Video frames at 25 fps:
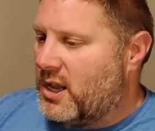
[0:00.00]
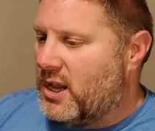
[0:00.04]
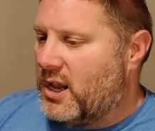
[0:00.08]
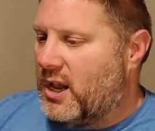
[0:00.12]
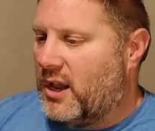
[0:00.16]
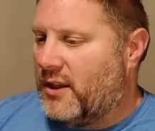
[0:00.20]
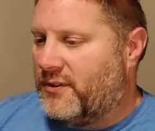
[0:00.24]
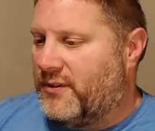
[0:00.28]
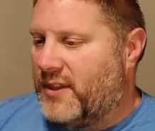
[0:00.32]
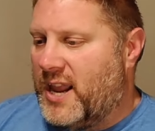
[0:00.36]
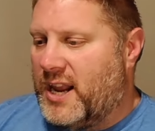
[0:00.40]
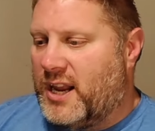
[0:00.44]

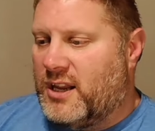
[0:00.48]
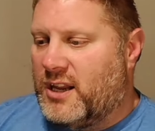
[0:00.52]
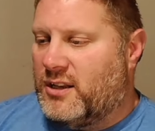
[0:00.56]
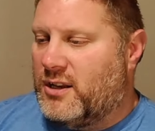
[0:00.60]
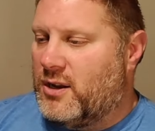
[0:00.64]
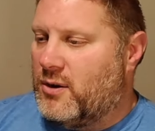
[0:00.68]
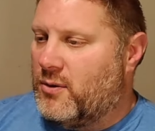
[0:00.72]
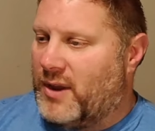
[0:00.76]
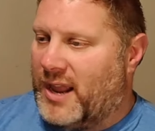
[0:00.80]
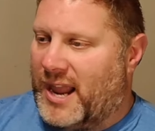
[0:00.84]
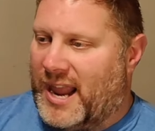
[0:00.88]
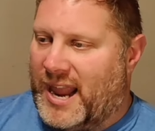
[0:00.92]
They could
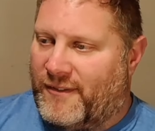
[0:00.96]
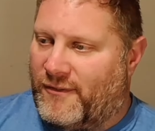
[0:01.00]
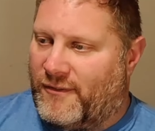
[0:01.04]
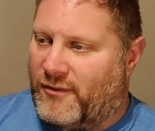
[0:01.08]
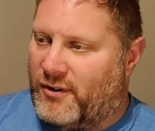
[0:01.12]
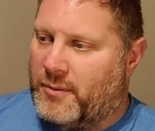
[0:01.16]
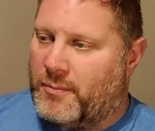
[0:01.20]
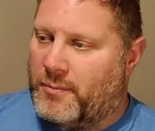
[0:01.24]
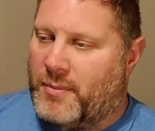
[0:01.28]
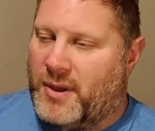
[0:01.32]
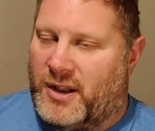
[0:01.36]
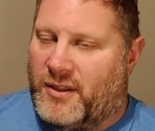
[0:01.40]
do
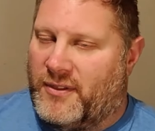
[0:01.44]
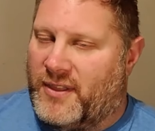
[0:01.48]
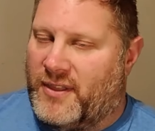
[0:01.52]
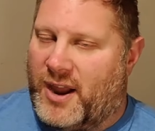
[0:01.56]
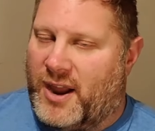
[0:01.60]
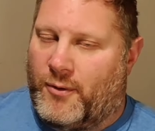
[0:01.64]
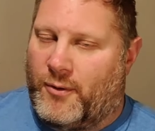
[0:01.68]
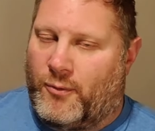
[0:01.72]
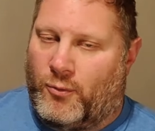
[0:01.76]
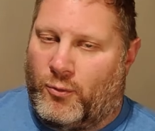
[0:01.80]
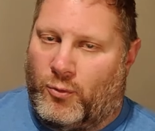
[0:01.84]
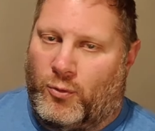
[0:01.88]
every bit of
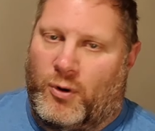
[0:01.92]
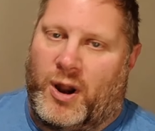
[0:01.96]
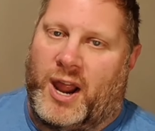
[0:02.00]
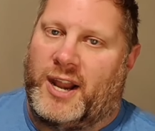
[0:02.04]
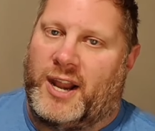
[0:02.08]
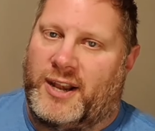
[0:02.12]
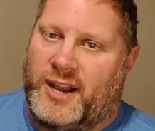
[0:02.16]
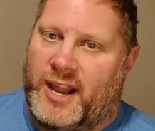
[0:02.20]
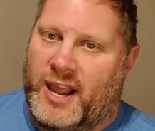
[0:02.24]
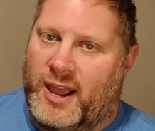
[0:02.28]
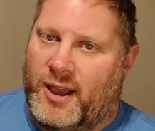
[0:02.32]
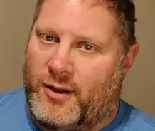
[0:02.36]
that
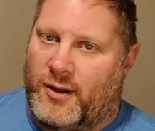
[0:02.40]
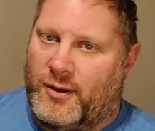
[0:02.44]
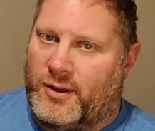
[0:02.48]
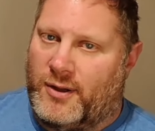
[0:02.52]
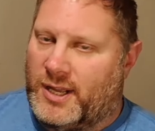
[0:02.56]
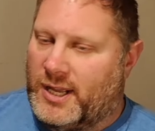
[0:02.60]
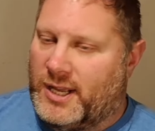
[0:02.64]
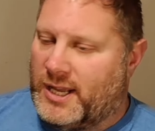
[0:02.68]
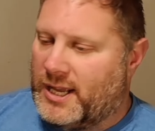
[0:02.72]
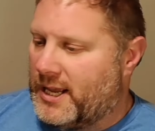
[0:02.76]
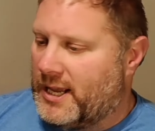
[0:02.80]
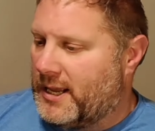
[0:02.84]
right
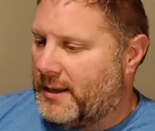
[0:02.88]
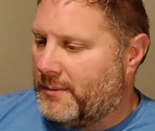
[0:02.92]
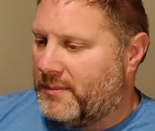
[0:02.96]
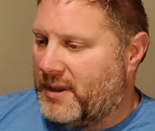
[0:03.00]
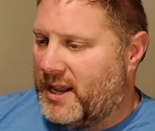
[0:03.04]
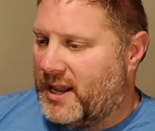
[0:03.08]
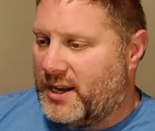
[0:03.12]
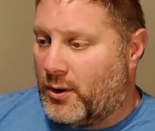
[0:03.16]
now